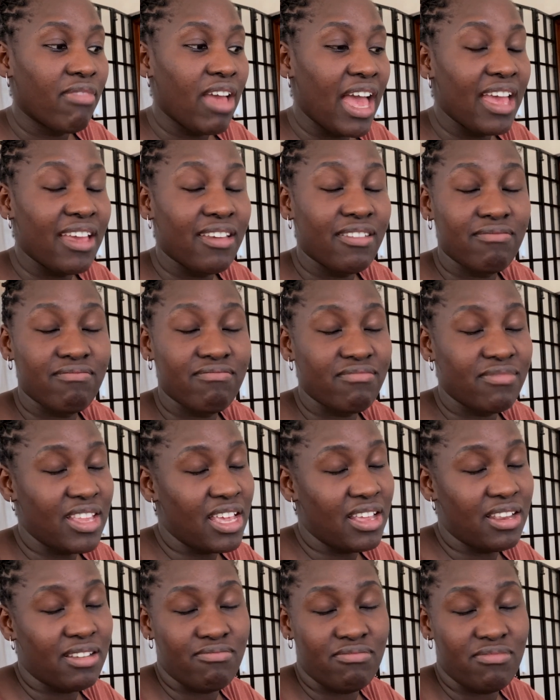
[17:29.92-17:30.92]
I'm
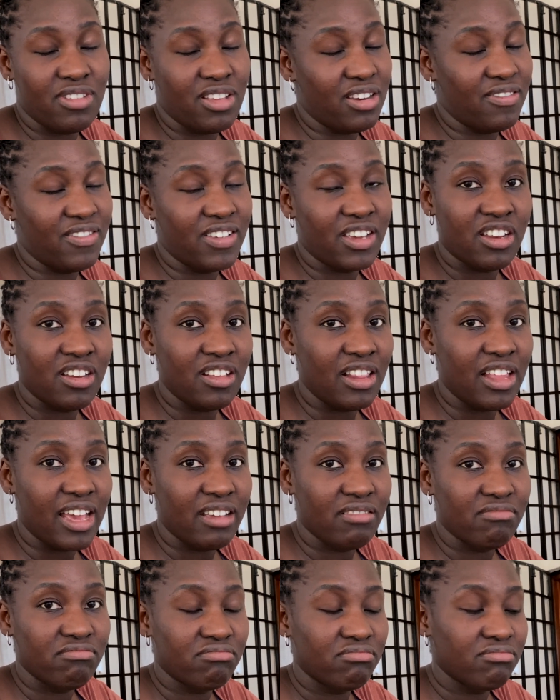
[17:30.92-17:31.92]
not even gonna
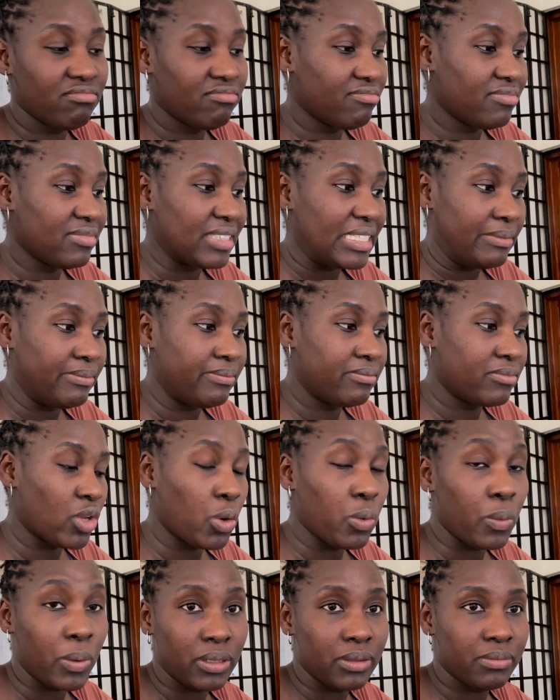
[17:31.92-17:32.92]
lie.
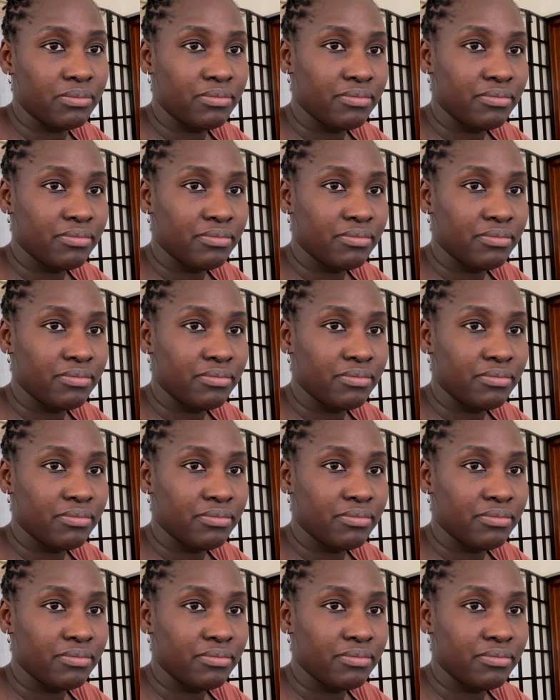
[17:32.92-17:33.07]
Oh well.